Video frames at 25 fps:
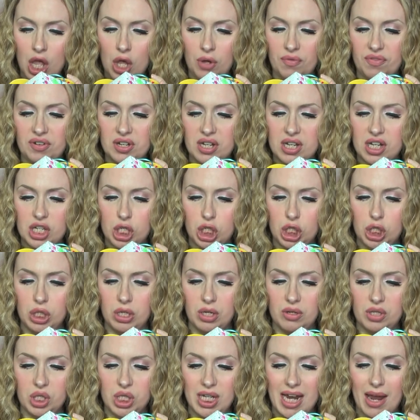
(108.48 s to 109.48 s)
for the
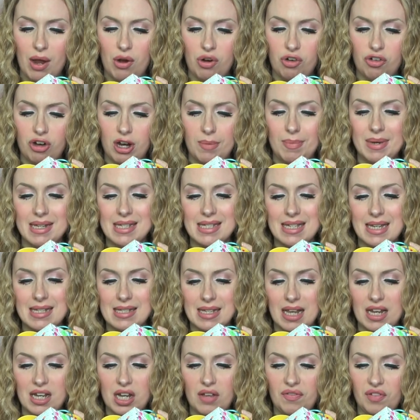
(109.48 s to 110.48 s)
shower cream, it says
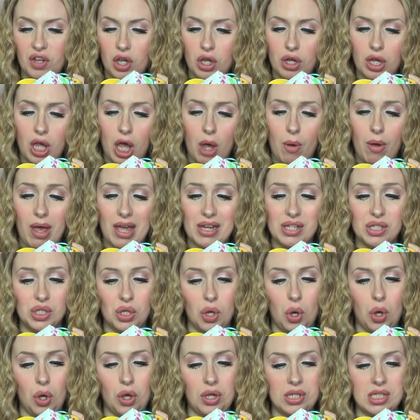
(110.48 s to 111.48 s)
enough cocoa and
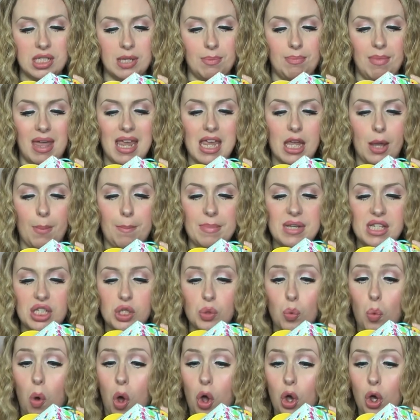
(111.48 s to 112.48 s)
tonka to make
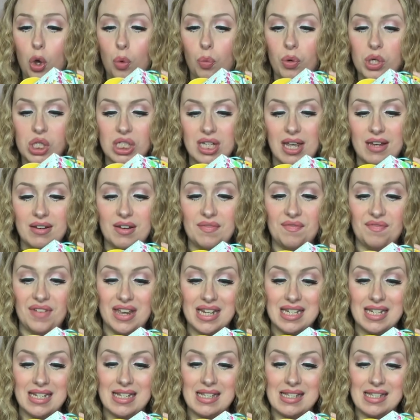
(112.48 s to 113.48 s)
Mr. Wonka wish they'd
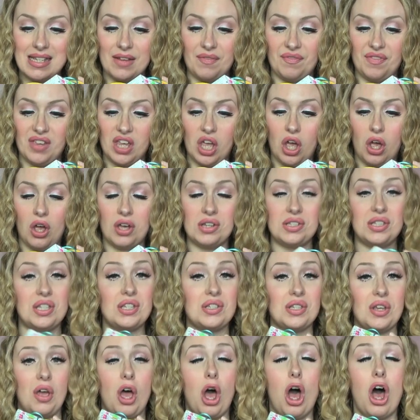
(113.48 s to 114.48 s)
invented something half
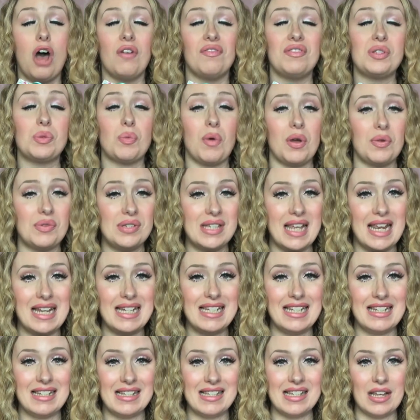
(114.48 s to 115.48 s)
as well
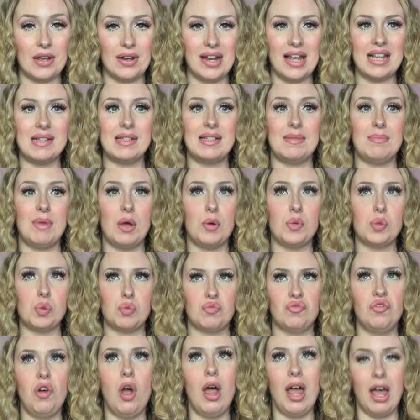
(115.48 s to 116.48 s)
scented. So that smells
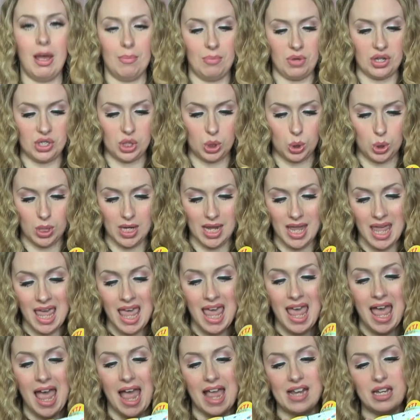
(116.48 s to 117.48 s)
right up my street.
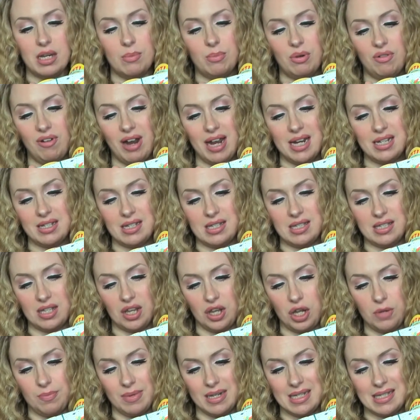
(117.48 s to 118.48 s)
And the Miranda
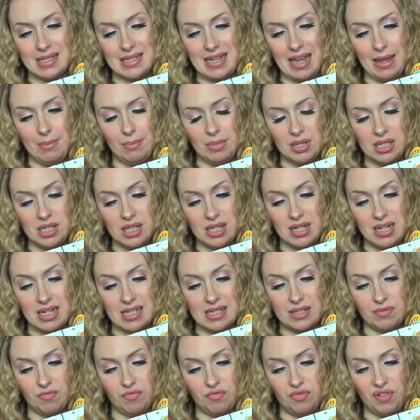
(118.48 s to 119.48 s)
soap is samba to
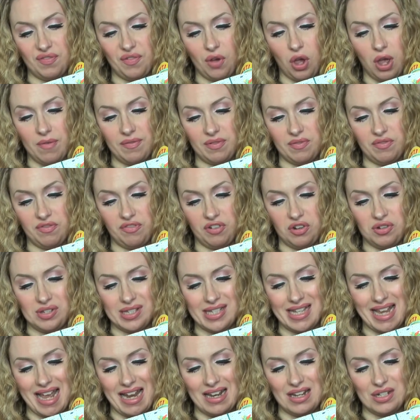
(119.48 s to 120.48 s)
this reviving fruit
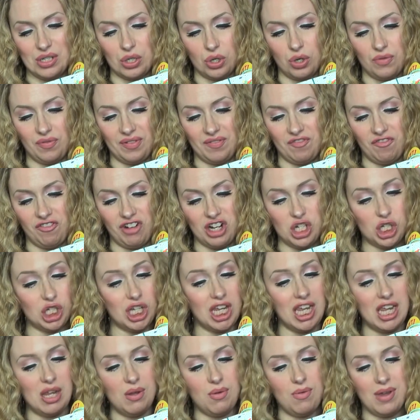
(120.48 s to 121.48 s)
salad of fresh
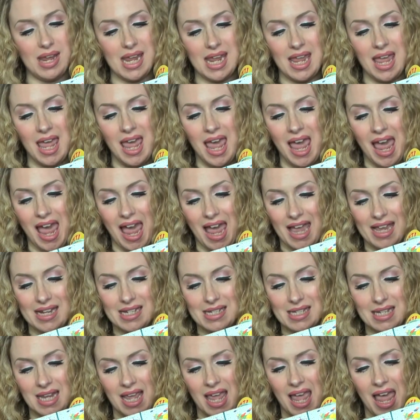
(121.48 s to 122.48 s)
kiwi
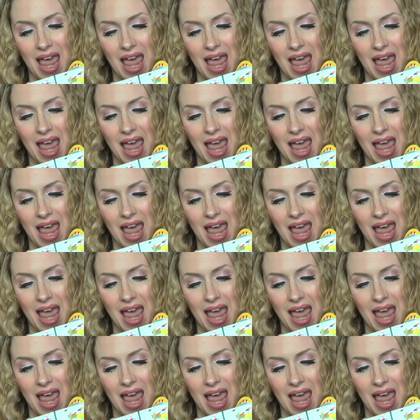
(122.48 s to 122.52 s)
and